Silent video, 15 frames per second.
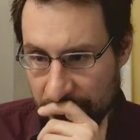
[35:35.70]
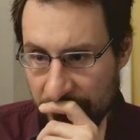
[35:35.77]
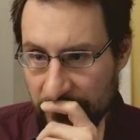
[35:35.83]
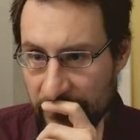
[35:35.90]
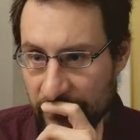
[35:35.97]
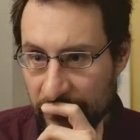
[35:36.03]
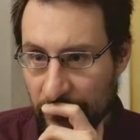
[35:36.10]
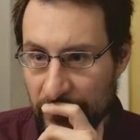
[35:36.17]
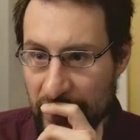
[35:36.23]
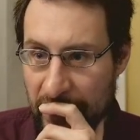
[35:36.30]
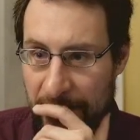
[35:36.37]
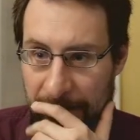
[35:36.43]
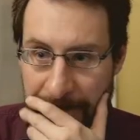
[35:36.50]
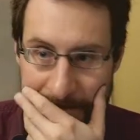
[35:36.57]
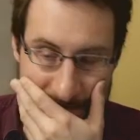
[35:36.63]
So
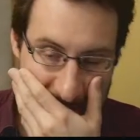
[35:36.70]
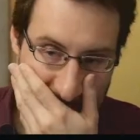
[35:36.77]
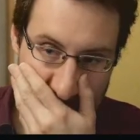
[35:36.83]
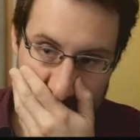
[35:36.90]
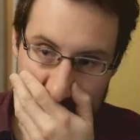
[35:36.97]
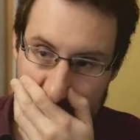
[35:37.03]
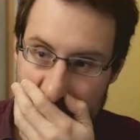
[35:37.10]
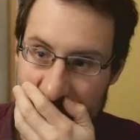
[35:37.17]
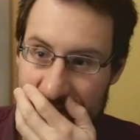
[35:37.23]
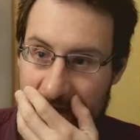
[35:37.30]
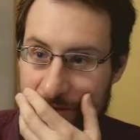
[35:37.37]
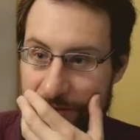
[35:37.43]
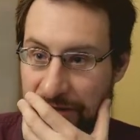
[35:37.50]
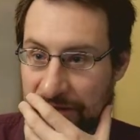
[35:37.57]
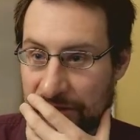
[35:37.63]
yeah, this
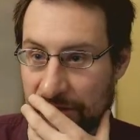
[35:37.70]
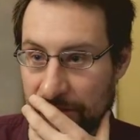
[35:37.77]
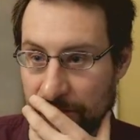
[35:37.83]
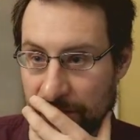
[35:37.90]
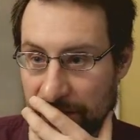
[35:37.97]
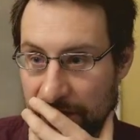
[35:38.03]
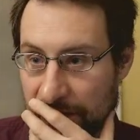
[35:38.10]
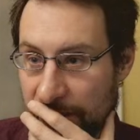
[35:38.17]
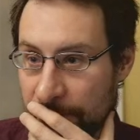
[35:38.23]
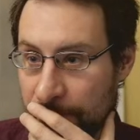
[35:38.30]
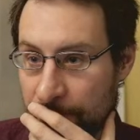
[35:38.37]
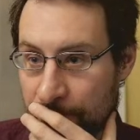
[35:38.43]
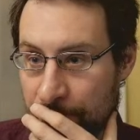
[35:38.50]
stuff needs to be